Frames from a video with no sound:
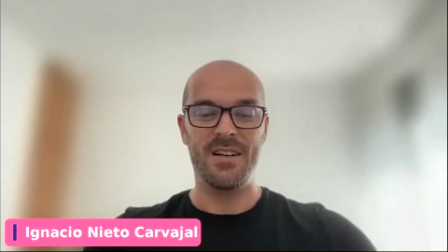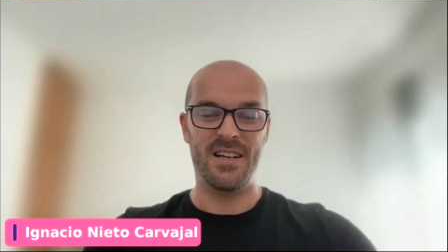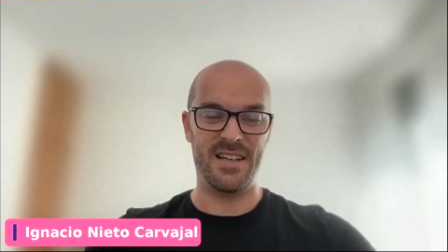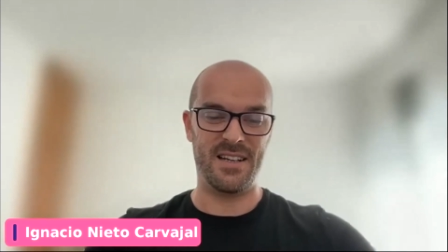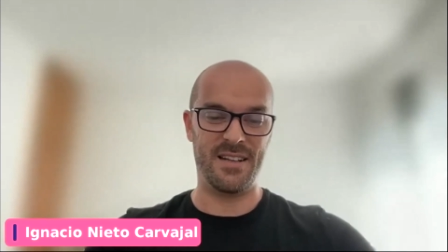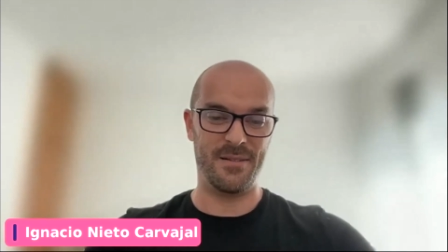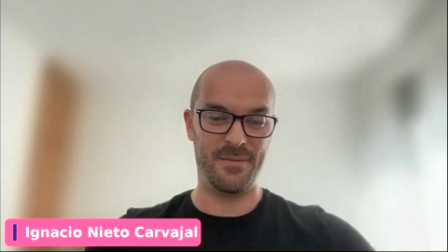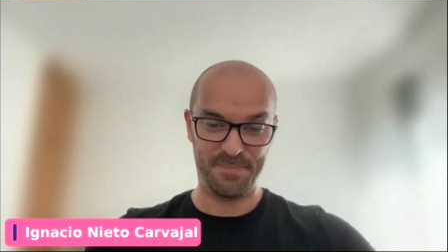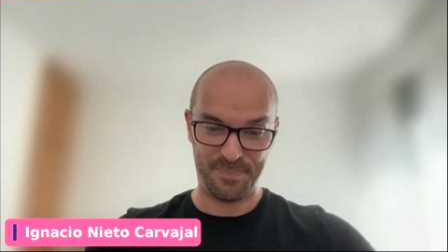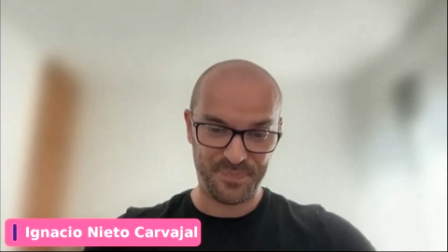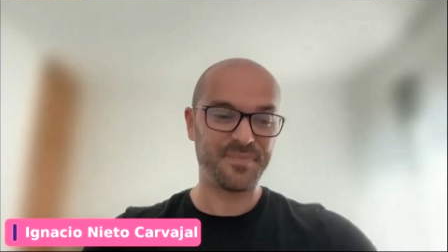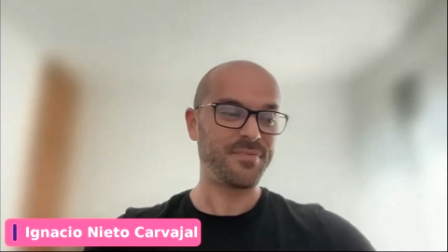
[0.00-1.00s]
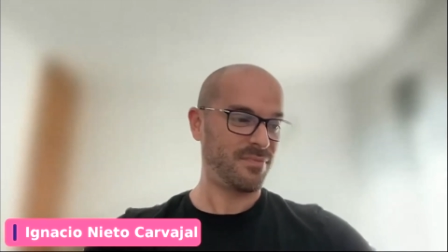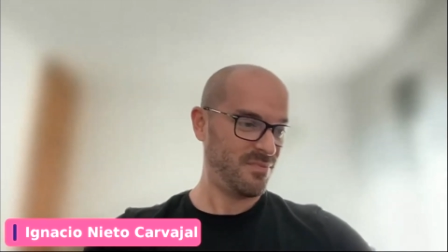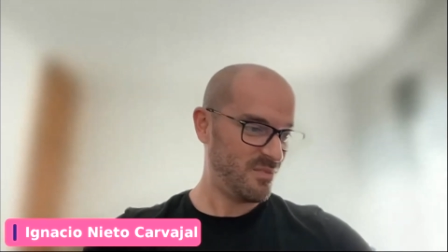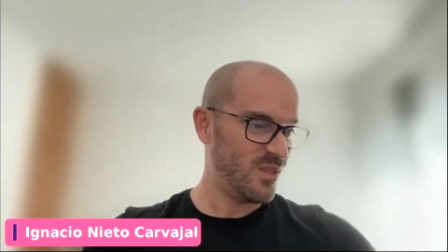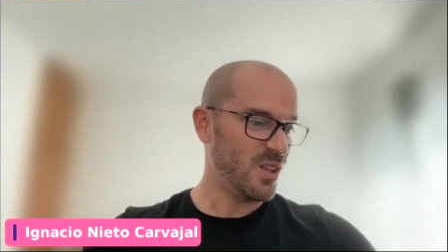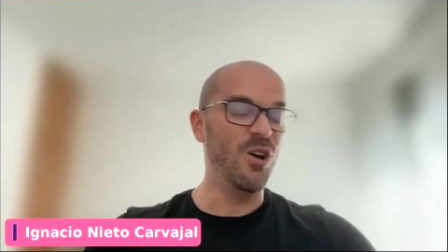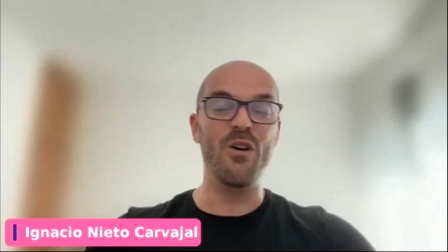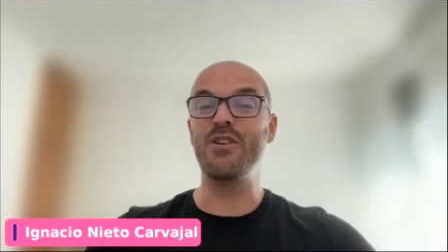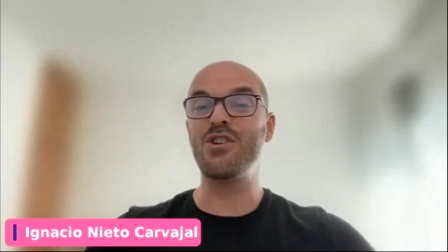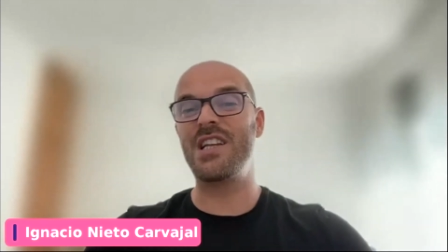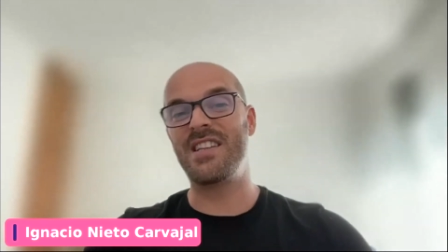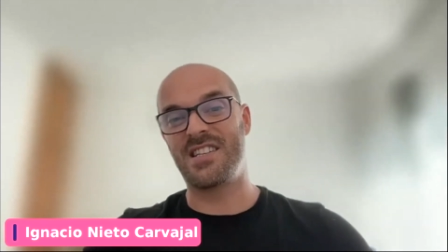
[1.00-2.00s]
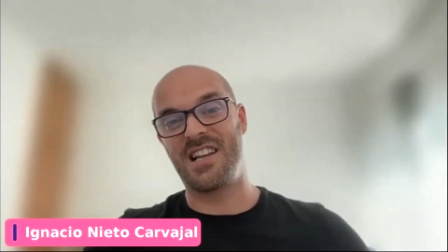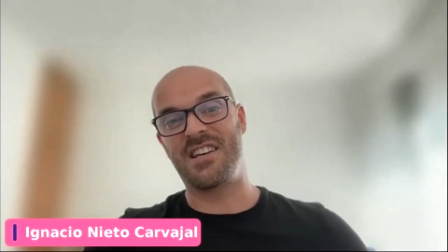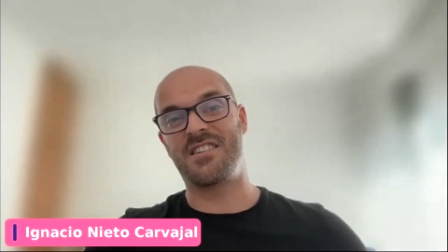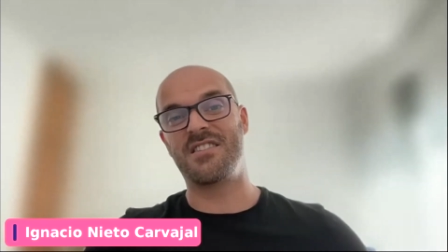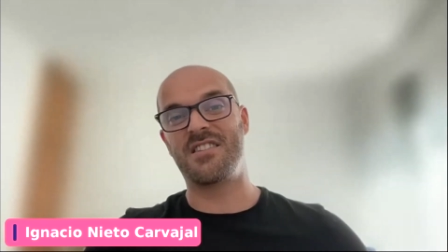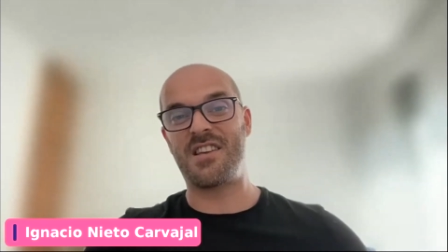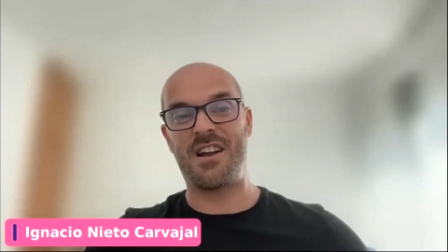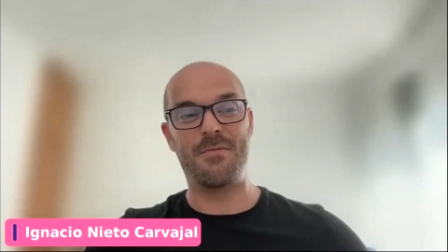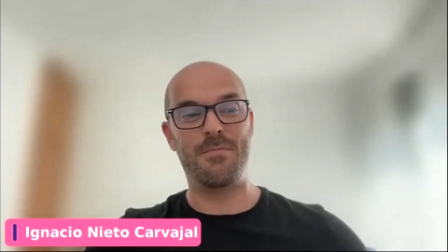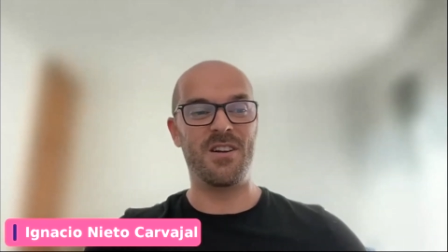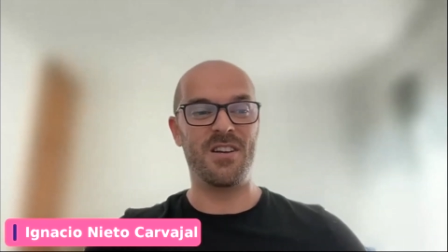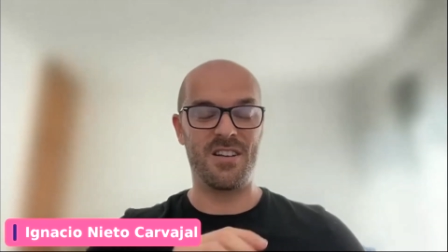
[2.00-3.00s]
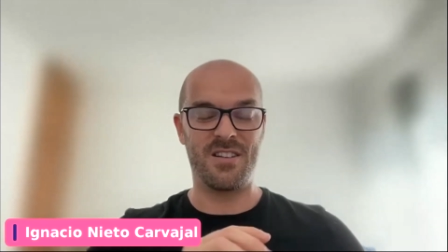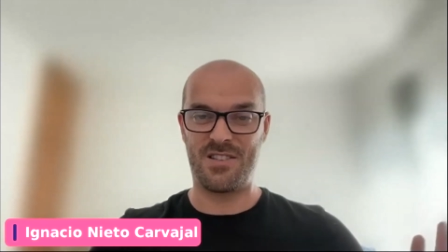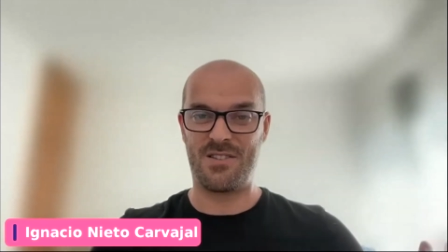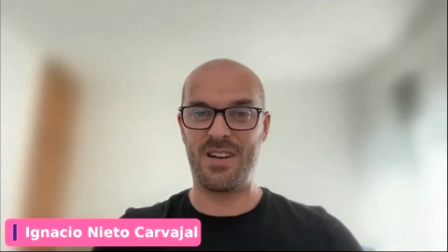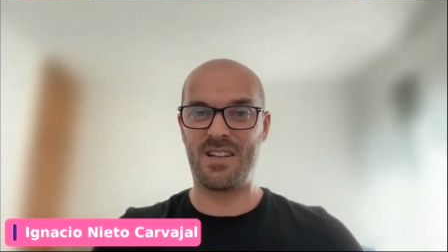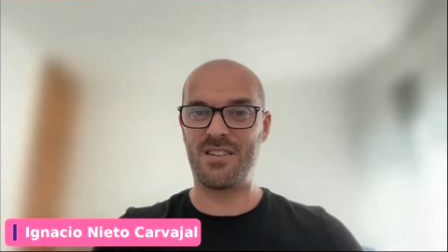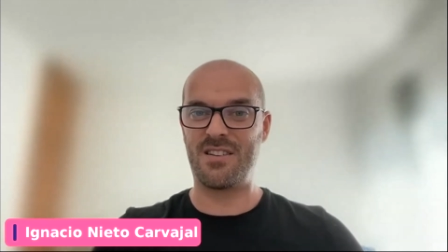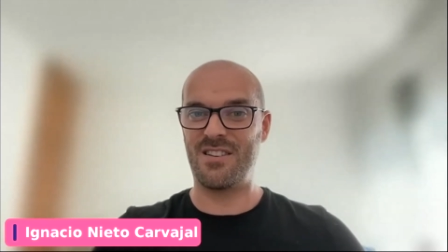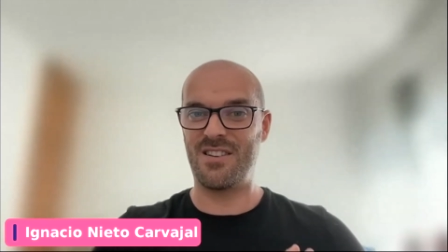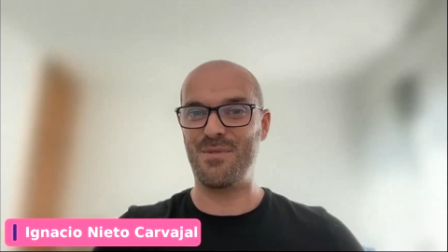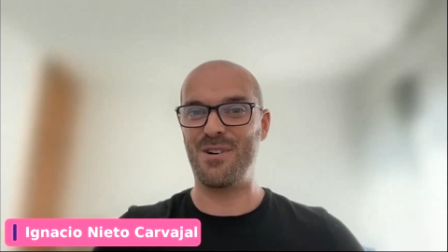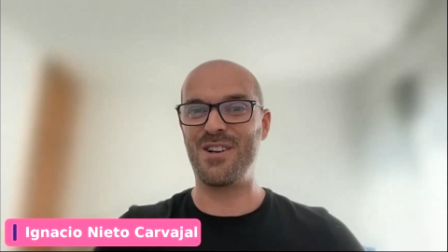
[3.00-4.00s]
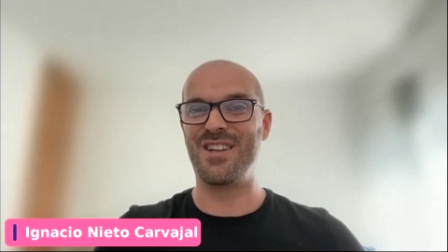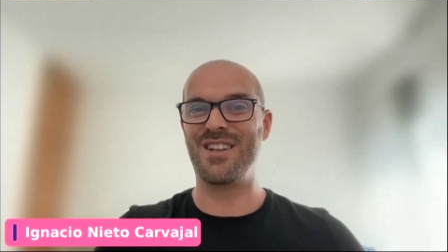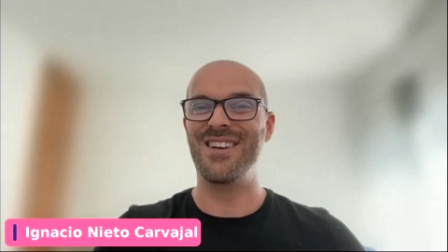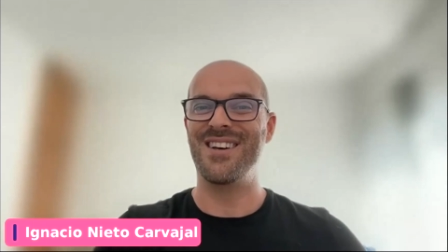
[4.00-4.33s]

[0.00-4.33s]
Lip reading: And obviously, these licenses are very strict and very,